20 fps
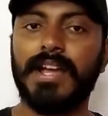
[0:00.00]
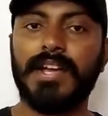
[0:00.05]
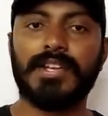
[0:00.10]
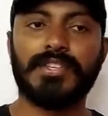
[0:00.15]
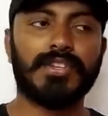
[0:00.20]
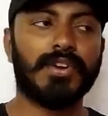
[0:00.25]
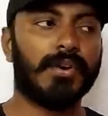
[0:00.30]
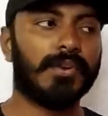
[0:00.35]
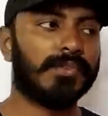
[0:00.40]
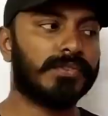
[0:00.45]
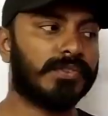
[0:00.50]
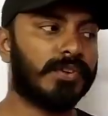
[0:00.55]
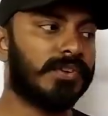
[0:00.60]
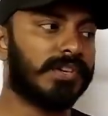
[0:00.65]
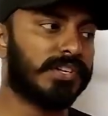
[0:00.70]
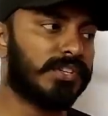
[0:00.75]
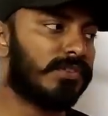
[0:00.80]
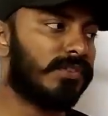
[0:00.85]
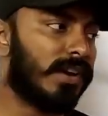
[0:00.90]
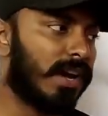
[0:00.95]
So you
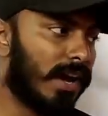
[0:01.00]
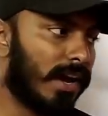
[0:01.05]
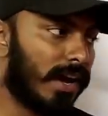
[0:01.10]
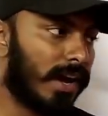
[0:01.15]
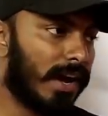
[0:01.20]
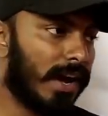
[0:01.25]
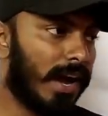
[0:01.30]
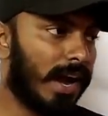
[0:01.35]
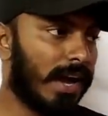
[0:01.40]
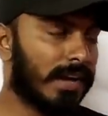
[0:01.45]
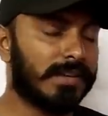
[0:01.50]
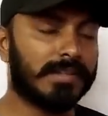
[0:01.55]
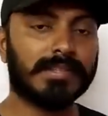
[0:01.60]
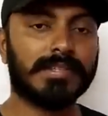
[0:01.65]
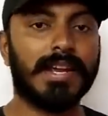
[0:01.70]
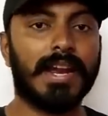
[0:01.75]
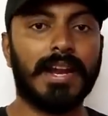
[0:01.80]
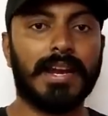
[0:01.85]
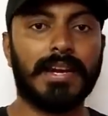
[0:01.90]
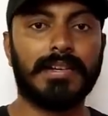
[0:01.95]
need to
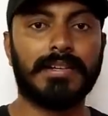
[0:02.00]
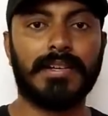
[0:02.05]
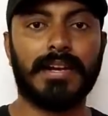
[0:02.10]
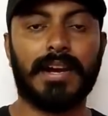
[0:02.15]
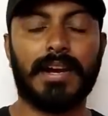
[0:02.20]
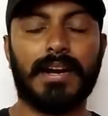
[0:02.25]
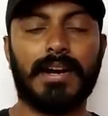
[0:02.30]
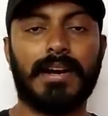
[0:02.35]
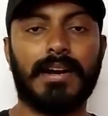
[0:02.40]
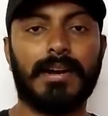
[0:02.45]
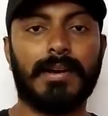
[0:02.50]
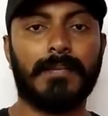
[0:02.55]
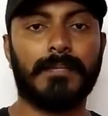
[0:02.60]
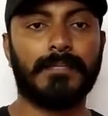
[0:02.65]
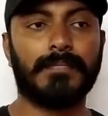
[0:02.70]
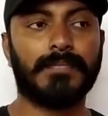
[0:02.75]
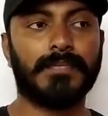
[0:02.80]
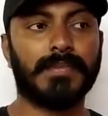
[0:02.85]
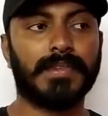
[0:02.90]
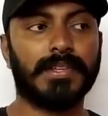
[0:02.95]
understand,
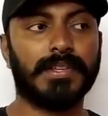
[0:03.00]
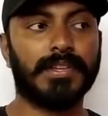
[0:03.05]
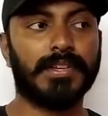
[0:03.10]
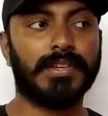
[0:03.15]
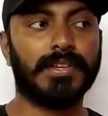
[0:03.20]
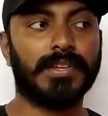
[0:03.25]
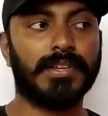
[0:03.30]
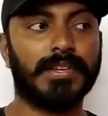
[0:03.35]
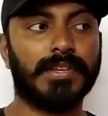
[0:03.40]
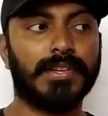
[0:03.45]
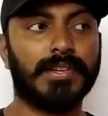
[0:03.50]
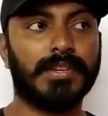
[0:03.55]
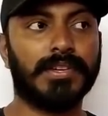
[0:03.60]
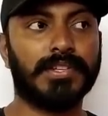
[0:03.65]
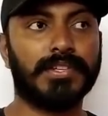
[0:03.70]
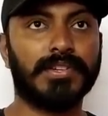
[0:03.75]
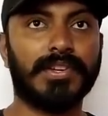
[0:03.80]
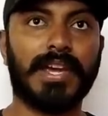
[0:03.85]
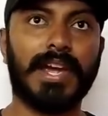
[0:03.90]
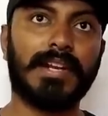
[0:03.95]
you need
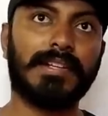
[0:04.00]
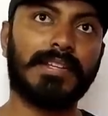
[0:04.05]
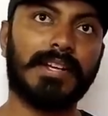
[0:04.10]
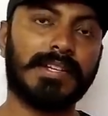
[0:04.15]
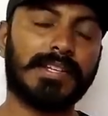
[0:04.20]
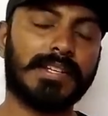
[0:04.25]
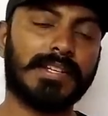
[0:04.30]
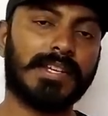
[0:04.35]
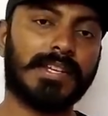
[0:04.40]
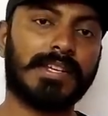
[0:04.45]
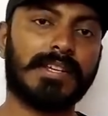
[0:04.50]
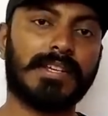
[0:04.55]
to get that